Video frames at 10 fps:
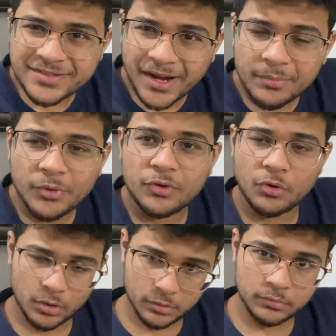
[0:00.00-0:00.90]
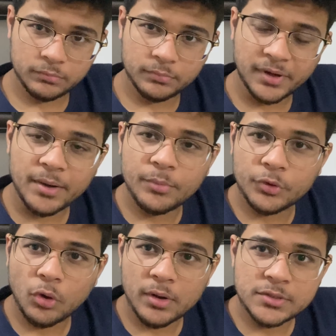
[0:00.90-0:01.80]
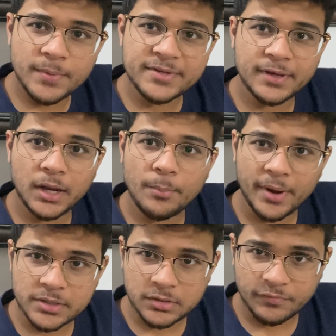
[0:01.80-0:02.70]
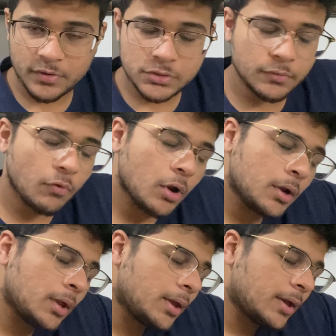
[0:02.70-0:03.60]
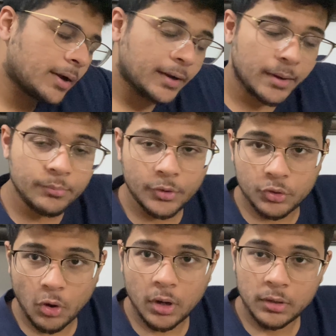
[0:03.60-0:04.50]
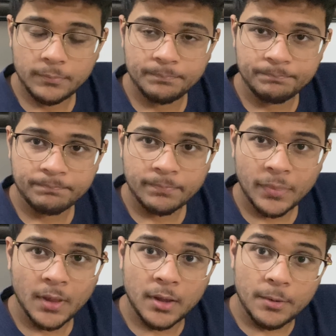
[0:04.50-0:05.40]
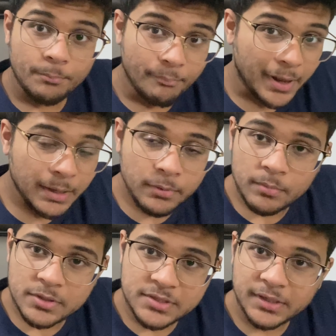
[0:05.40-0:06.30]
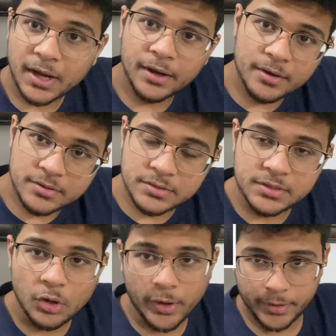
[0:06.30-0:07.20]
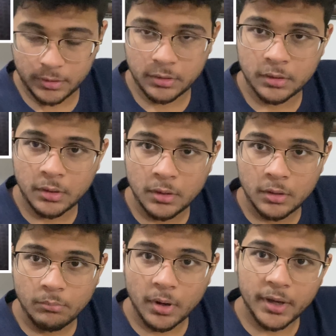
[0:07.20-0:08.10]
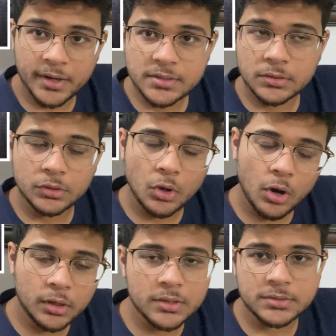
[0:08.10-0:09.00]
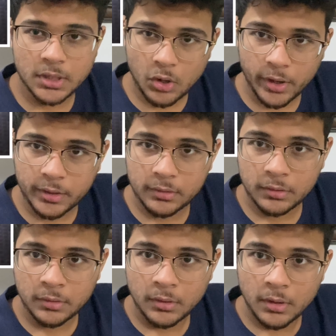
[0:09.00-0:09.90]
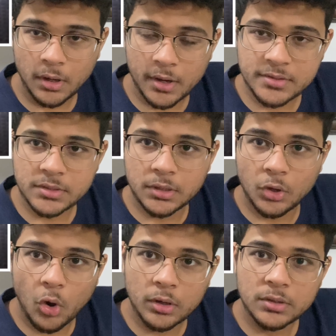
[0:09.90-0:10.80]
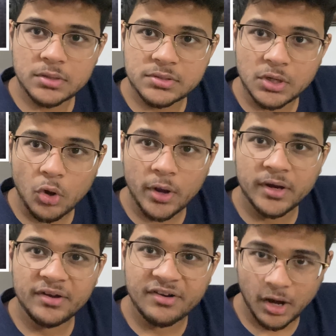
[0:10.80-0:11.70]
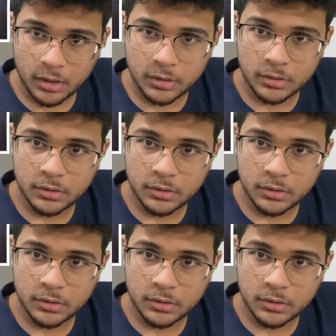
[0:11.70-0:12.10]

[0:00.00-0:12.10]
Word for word: Clenbuterol? Clenbuterol is basically a medicine. First of all, Clenbuterol, many people say that it is a steroid, but it is not a steroid. It is a non-steroidal drug.